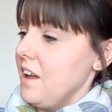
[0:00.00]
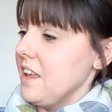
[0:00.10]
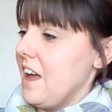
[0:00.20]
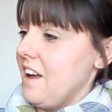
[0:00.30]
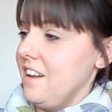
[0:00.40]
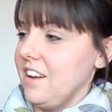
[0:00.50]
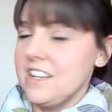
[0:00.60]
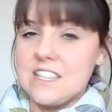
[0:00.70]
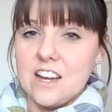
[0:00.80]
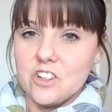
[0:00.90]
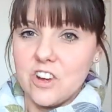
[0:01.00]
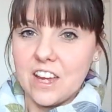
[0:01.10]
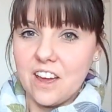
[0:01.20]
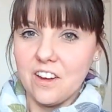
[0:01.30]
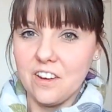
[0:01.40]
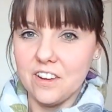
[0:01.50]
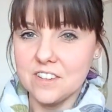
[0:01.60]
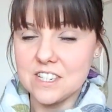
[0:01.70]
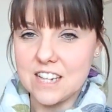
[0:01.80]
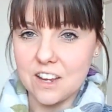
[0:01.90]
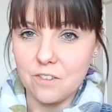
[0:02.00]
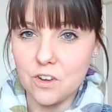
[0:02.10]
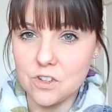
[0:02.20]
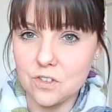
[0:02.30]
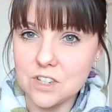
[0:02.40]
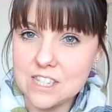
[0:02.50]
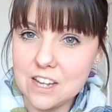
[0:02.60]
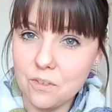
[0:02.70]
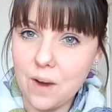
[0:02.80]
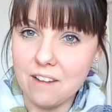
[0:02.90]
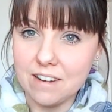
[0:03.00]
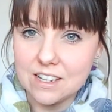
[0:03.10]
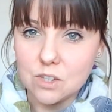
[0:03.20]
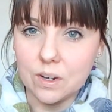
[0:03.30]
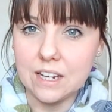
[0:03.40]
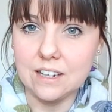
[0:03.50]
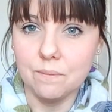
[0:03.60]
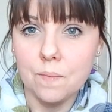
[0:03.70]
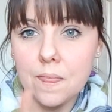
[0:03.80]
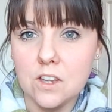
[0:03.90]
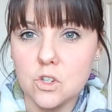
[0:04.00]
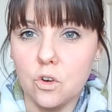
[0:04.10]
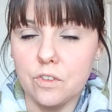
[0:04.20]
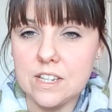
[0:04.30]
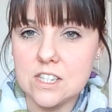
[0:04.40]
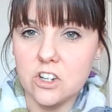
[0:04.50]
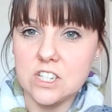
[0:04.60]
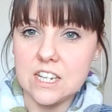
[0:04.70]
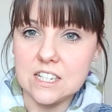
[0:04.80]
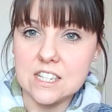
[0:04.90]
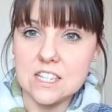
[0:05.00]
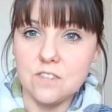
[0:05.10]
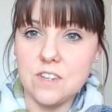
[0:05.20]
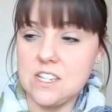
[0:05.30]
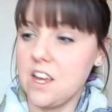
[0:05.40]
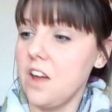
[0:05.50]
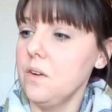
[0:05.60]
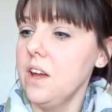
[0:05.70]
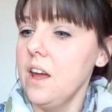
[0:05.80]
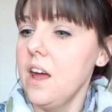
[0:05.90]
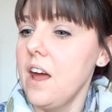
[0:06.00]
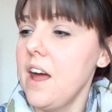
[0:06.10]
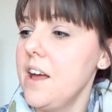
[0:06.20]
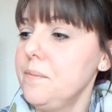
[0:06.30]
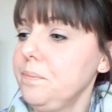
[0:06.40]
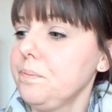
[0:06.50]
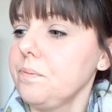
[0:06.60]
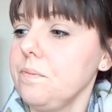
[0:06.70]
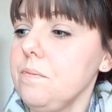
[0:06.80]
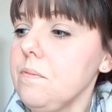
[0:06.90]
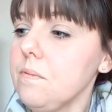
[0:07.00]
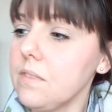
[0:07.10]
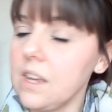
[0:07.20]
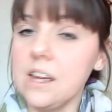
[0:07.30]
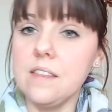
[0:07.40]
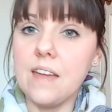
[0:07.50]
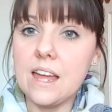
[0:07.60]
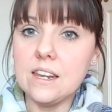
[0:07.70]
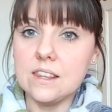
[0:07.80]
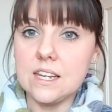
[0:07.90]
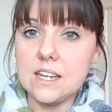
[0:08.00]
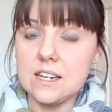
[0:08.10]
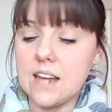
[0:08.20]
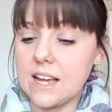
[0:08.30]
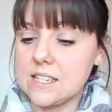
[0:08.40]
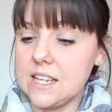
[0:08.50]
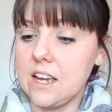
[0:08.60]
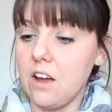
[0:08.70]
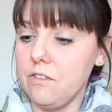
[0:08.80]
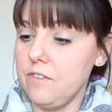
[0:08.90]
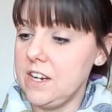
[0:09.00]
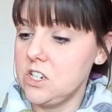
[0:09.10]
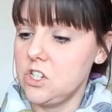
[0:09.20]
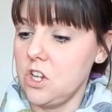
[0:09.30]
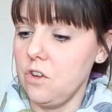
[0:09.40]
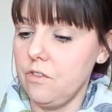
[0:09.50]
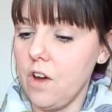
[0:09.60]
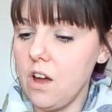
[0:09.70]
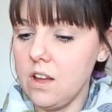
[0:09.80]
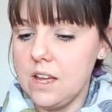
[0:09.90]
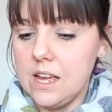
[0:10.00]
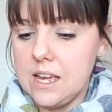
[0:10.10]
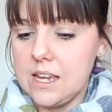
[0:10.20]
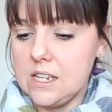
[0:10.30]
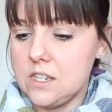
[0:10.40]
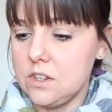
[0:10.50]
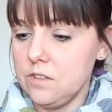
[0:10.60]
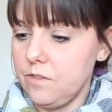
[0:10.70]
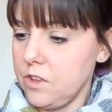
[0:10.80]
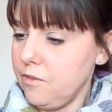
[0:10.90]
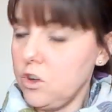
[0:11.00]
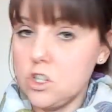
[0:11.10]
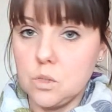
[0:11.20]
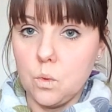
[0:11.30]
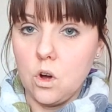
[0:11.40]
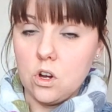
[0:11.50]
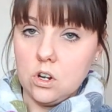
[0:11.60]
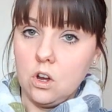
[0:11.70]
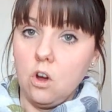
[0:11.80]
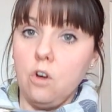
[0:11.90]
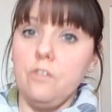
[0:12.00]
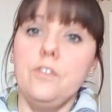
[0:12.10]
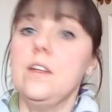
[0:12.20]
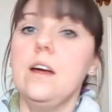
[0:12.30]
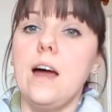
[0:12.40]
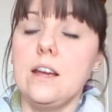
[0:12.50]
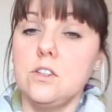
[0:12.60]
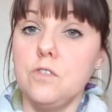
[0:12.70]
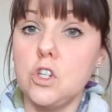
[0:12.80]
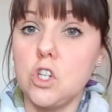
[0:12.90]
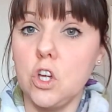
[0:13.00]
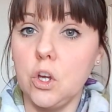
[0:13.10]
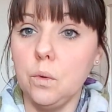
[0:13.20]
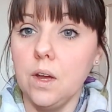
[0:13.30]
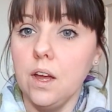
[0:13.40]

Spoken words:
yeah, like I say, I'll try and get her to take a photo of herself wearing it so I can sort of insert it into this video. And then the next thing I've finished so far is the first one of, out of the two,